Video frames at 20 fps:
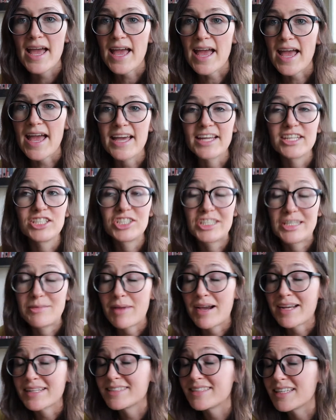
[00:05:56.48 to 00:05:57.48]
And she
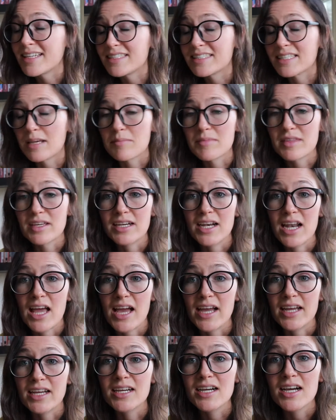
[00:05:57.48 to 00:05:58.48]
might say something
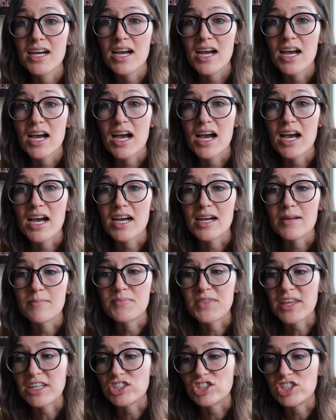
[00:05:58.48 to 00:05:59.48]
like
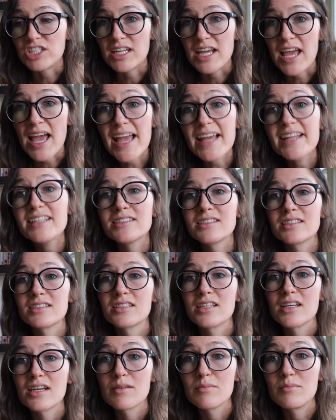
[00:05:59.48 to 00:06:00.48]
that she hates
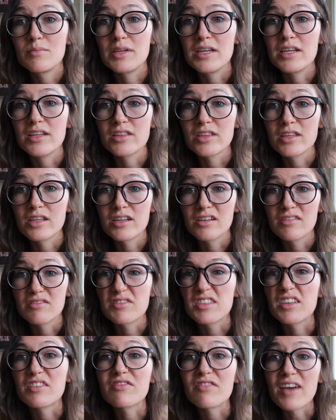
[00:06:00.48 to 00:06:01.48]
being the
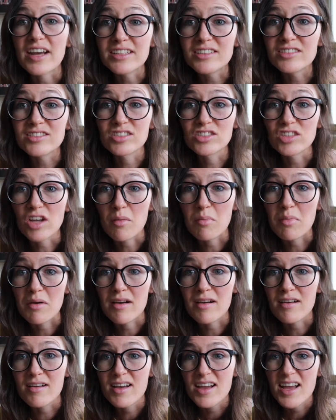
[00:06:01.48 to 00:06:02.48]
fun
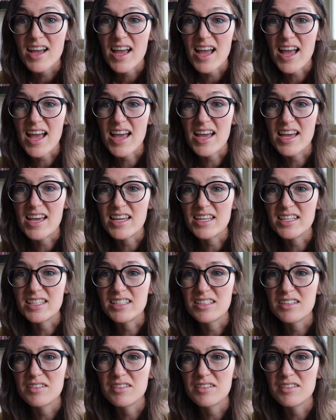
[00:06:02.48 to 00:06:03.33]
stopper and